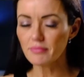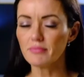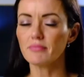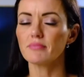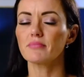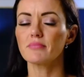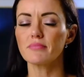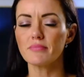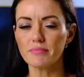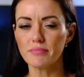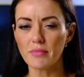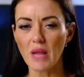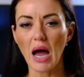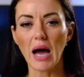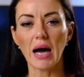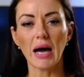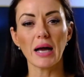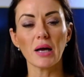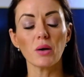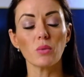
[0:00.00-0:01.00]

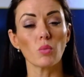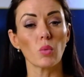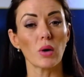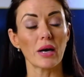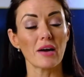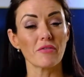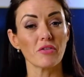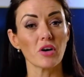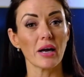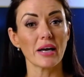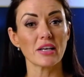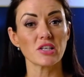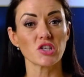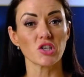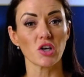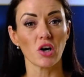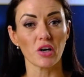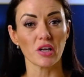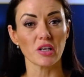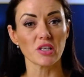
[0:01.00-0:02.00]
Mm-hmm. Whenever I
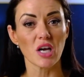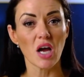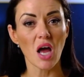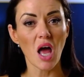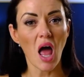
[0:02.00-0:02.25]
started,